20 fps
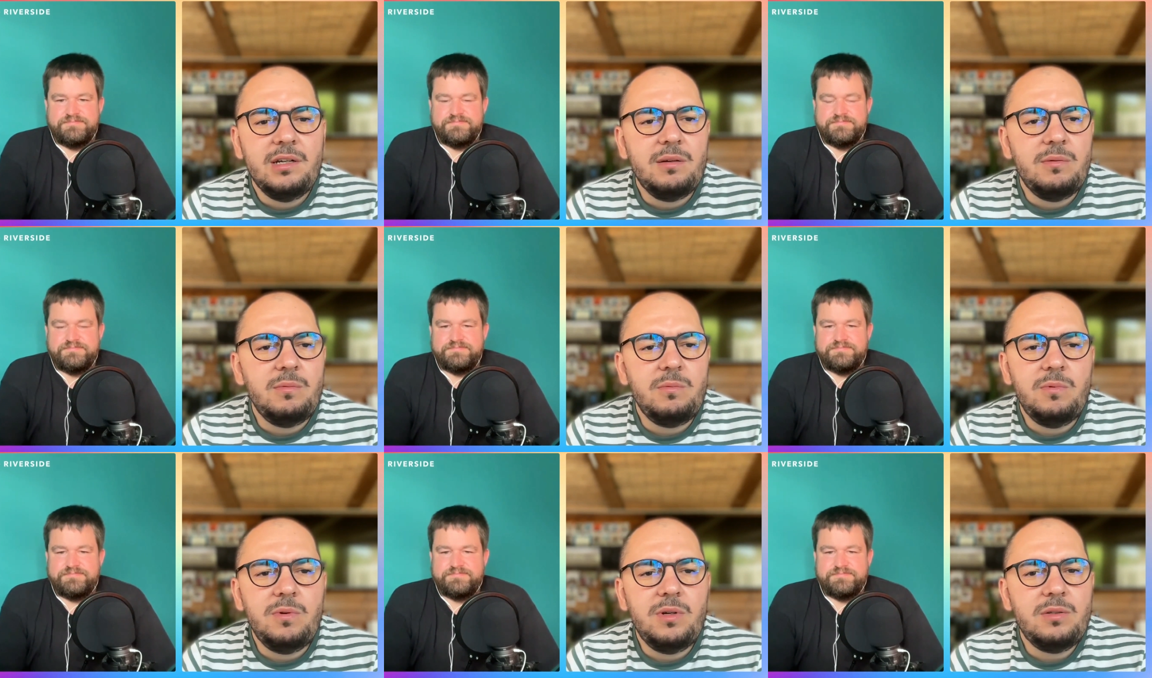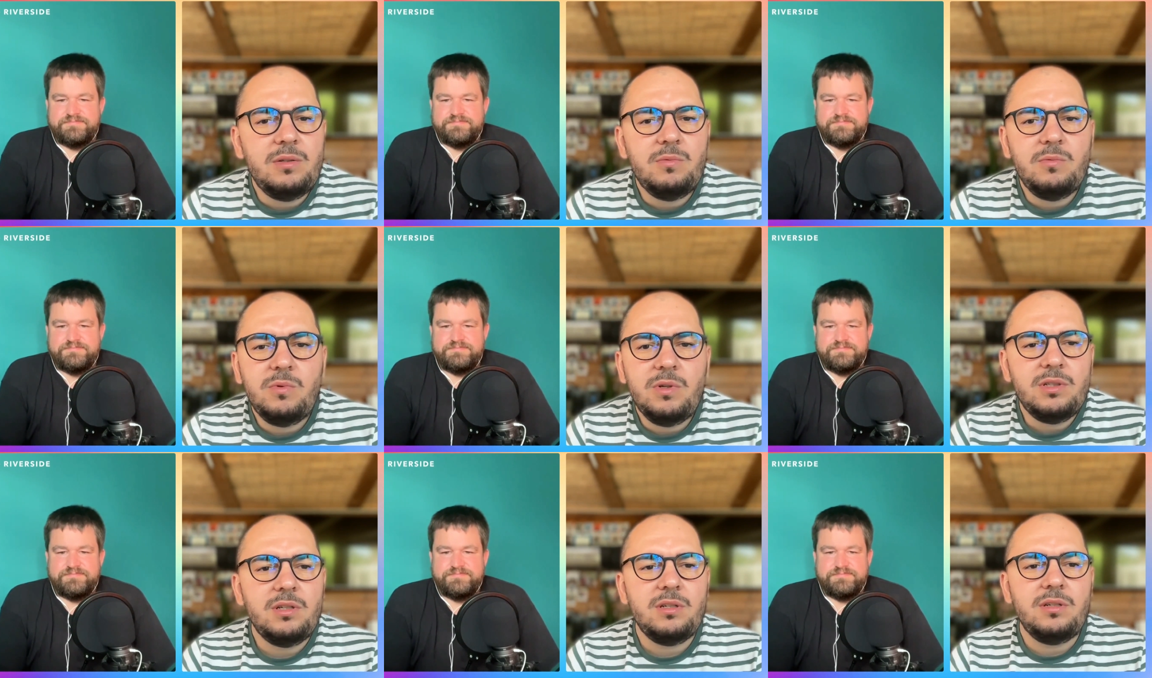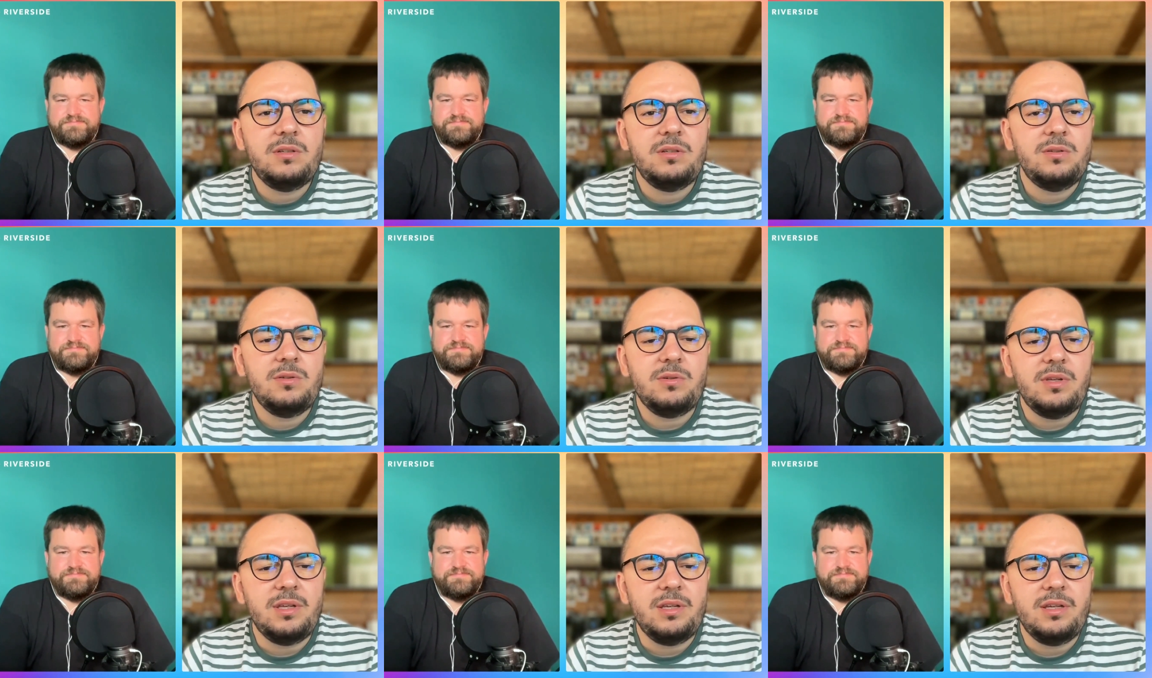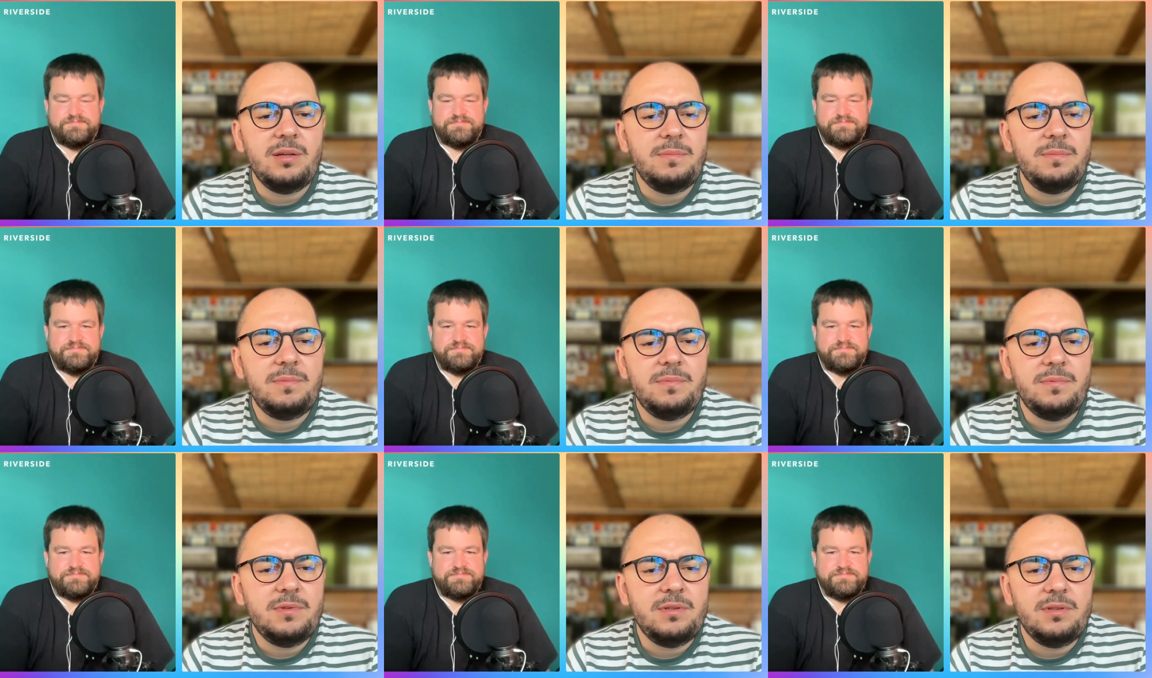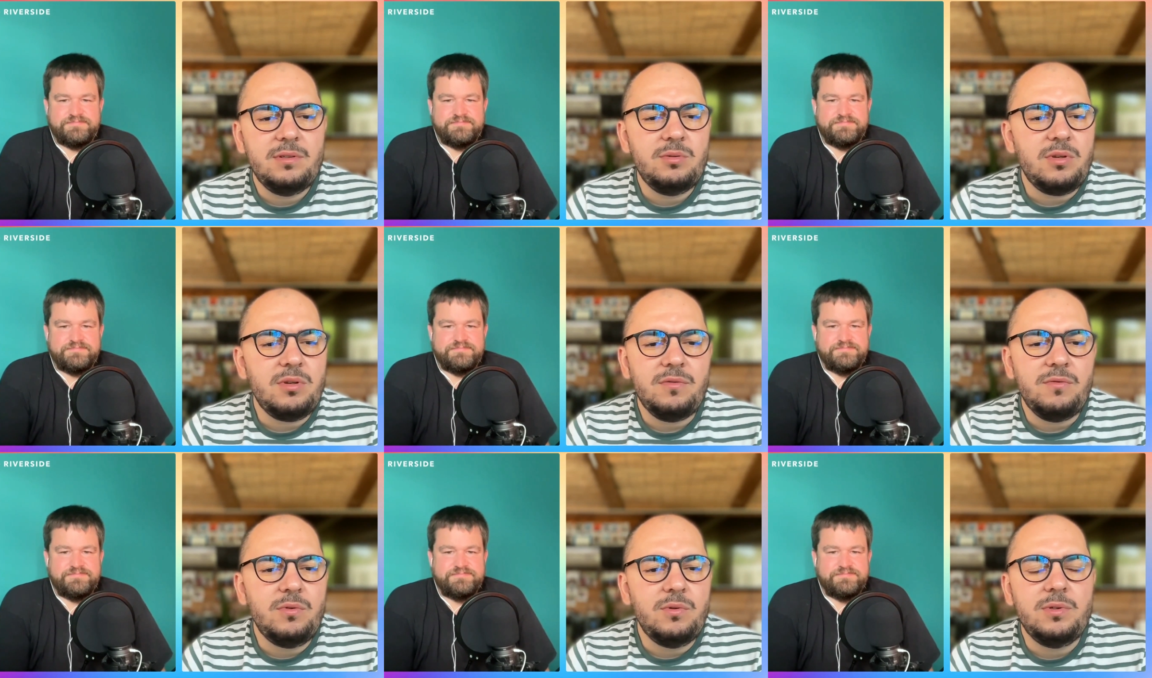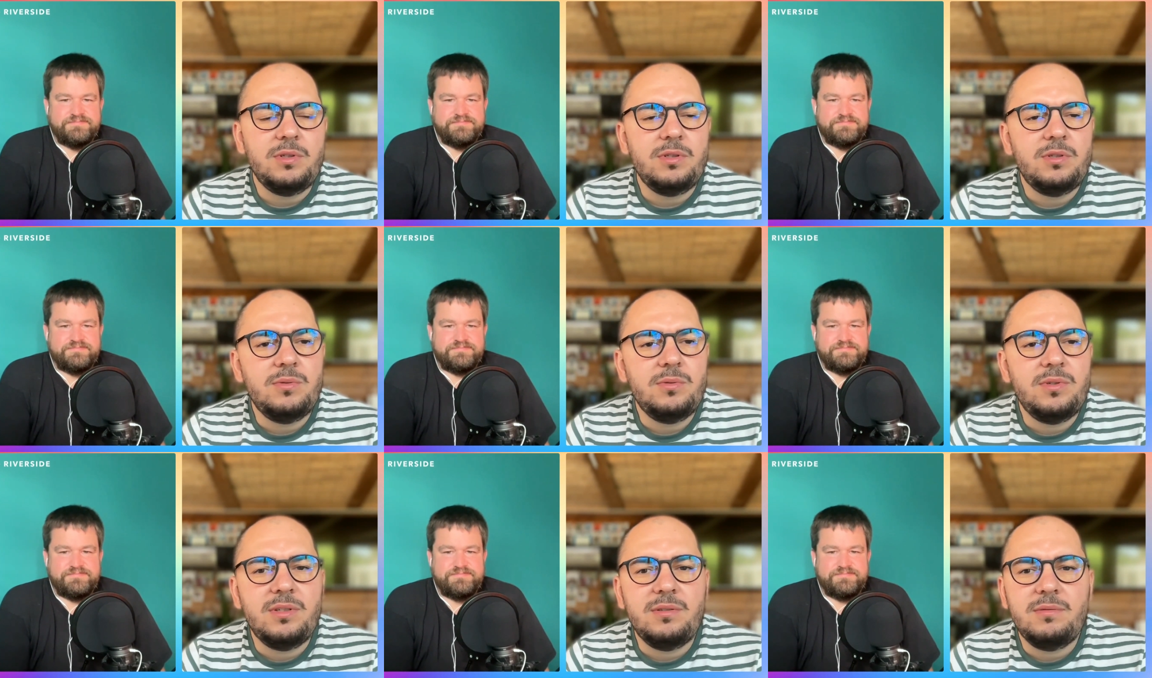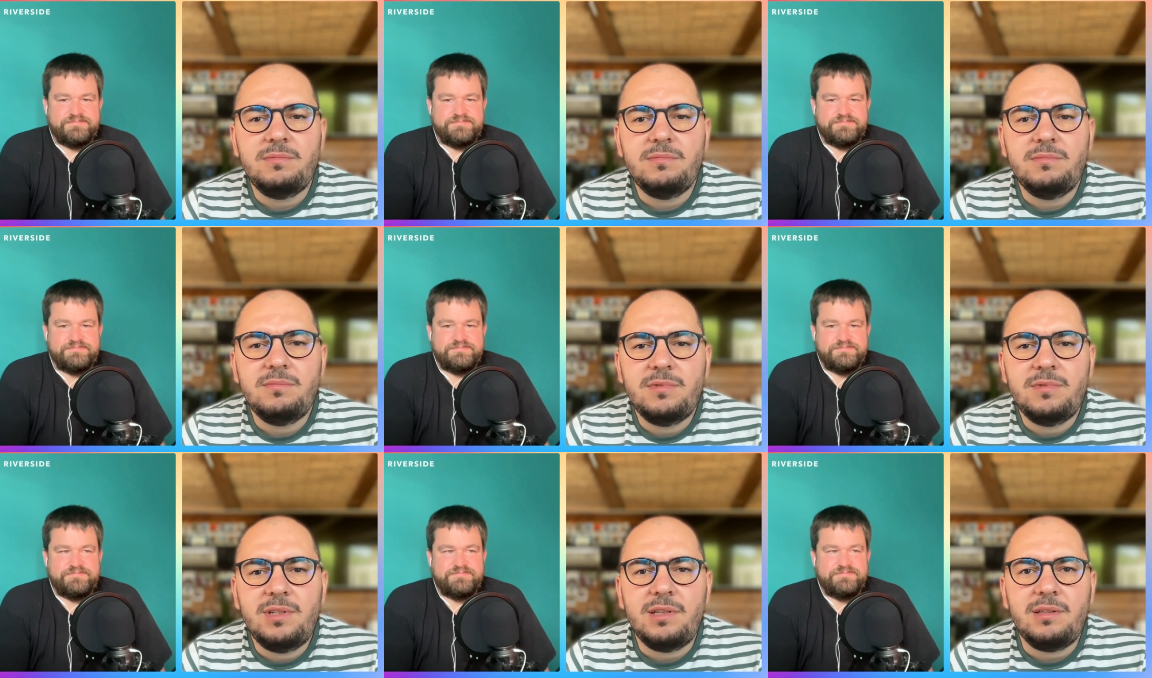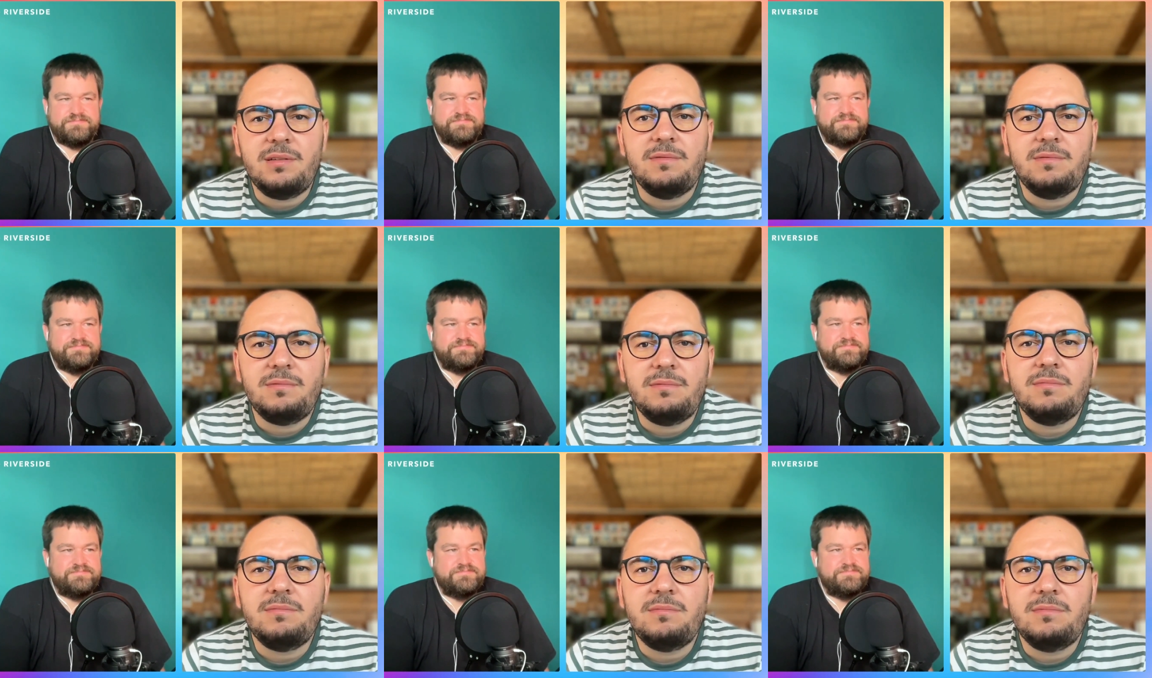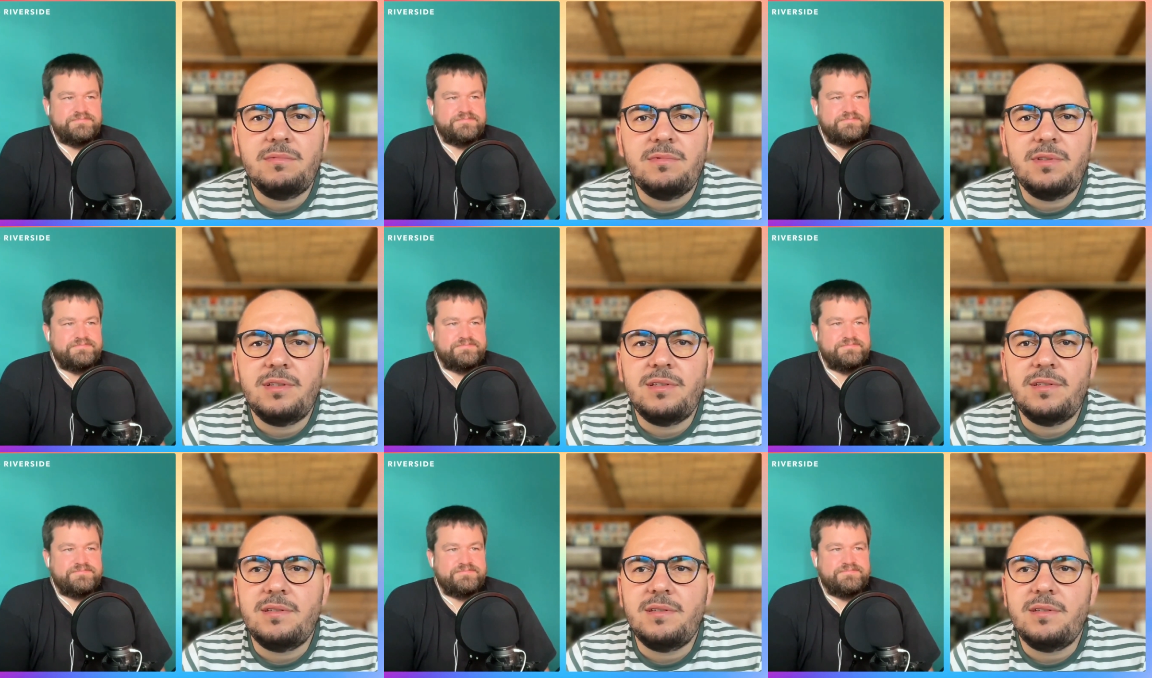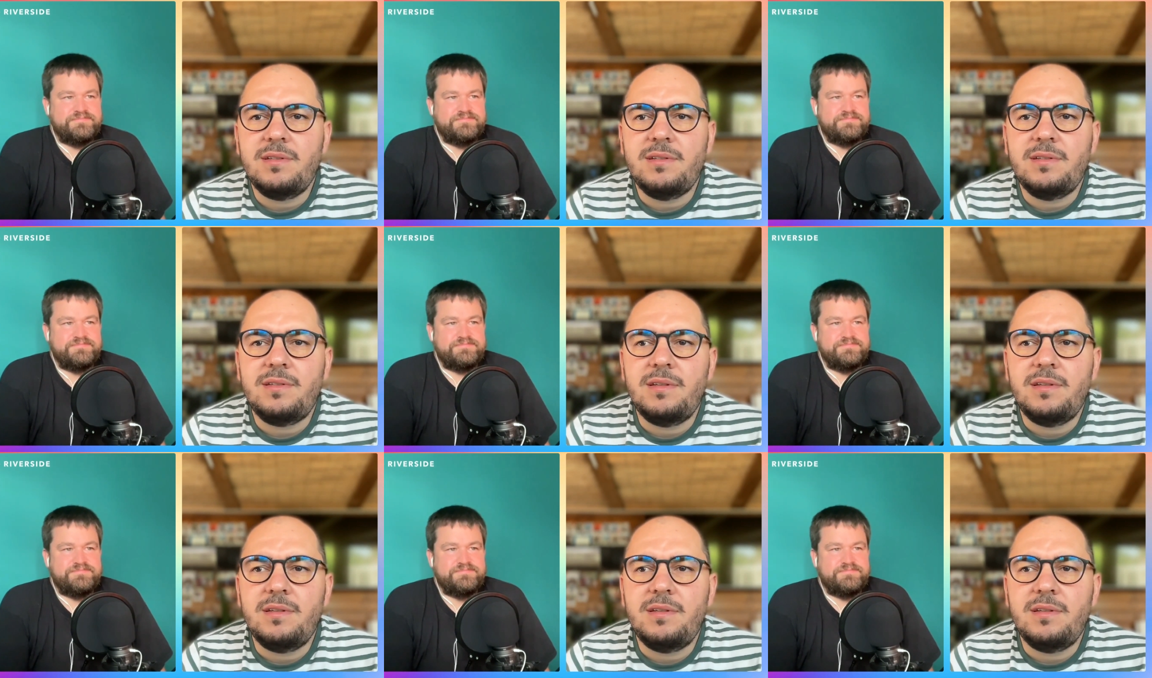Speaker 1: What what are you looking up uh, looking forward to? Like this this